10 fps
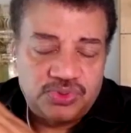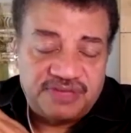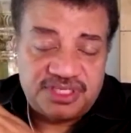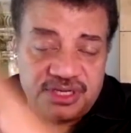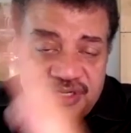what
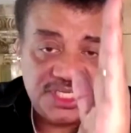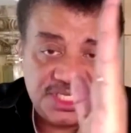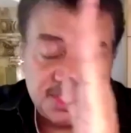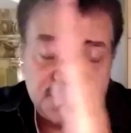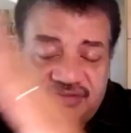gives us our
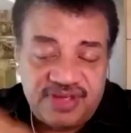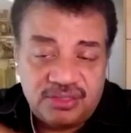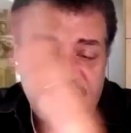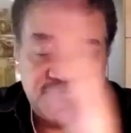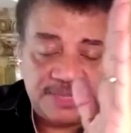seasons, the fact
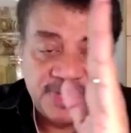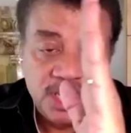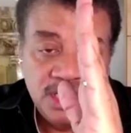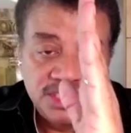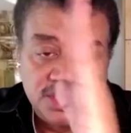that we're tipped.
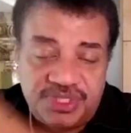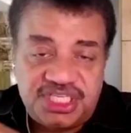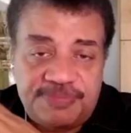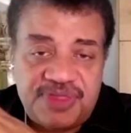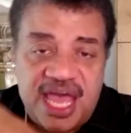So we
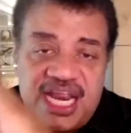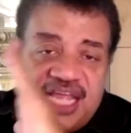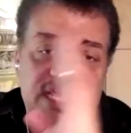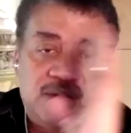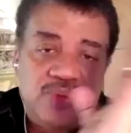tip that
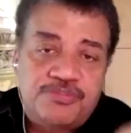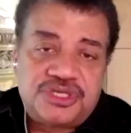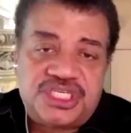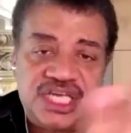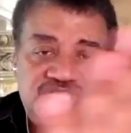and then we
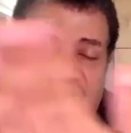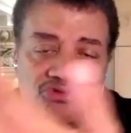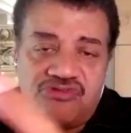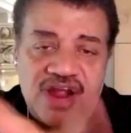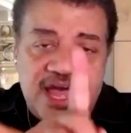precess
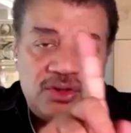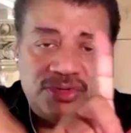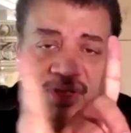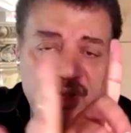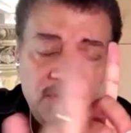
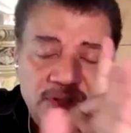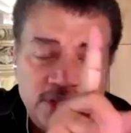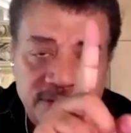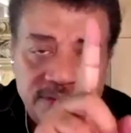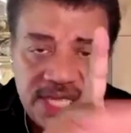around
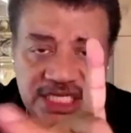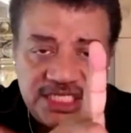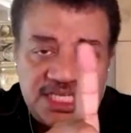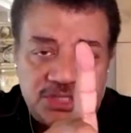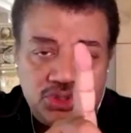that
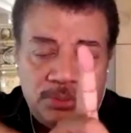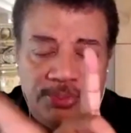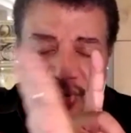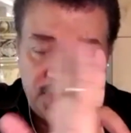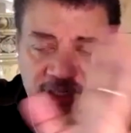central
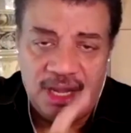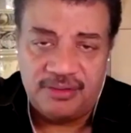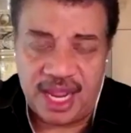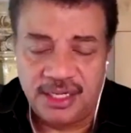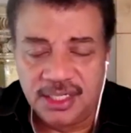point. All
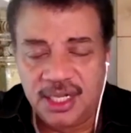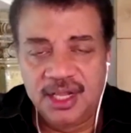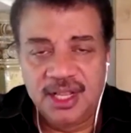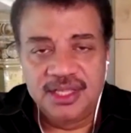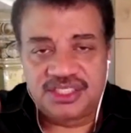right.
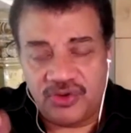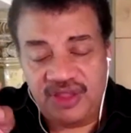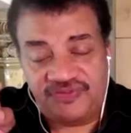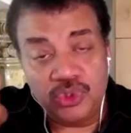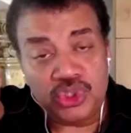So
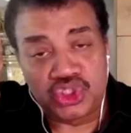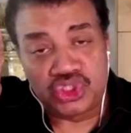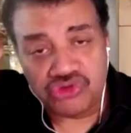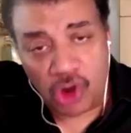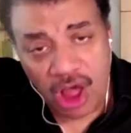if you
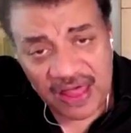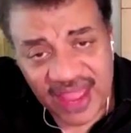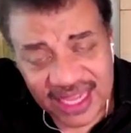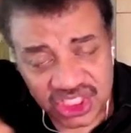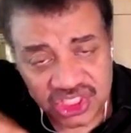draw
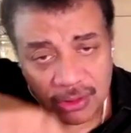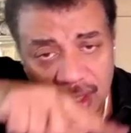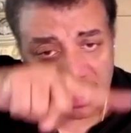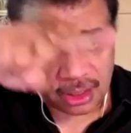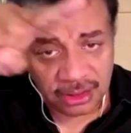that
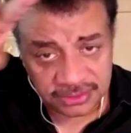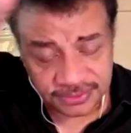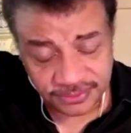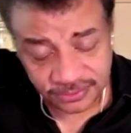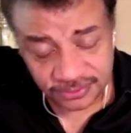circle
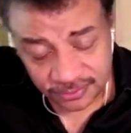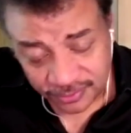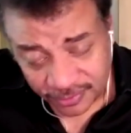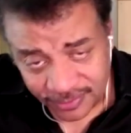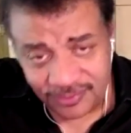
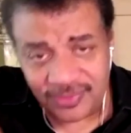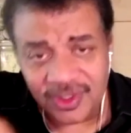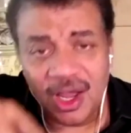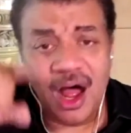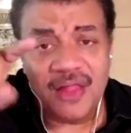
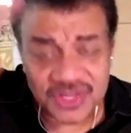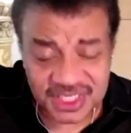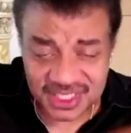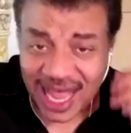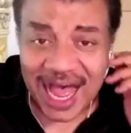on the
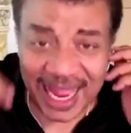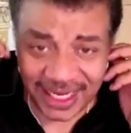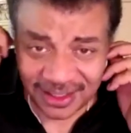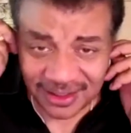sky,